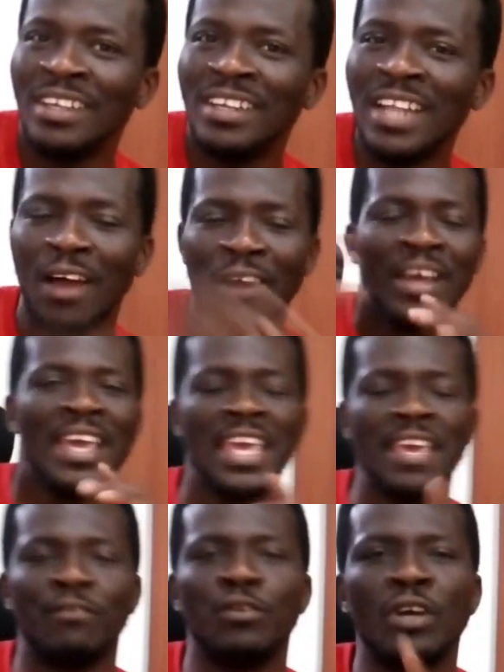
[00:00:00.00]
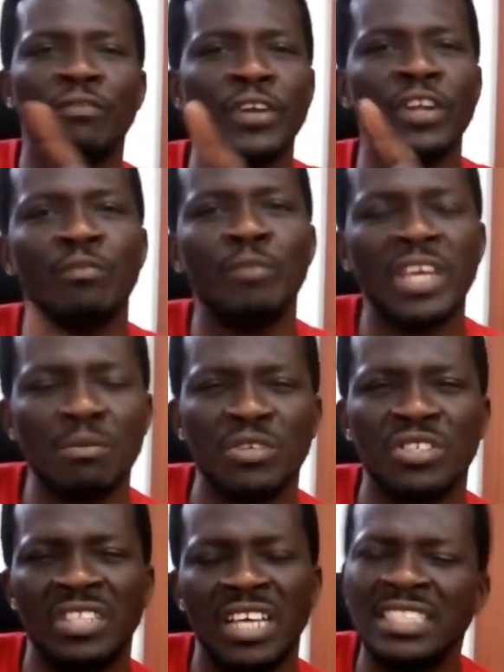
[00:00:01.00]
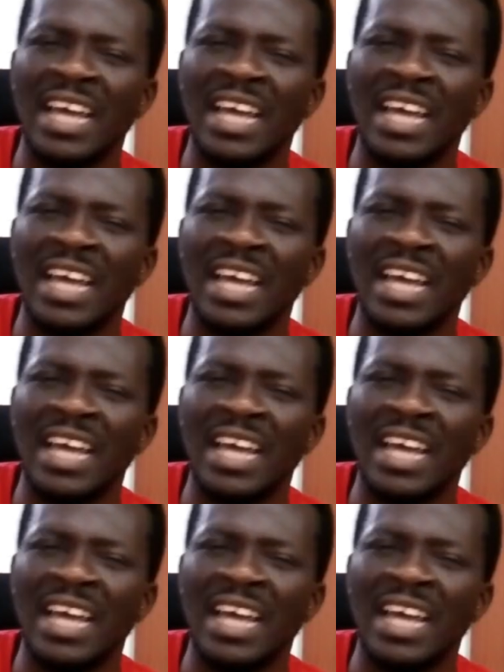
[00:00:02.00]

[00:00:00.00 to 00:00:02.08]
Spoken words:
Now, if you're afraid of making mistakes,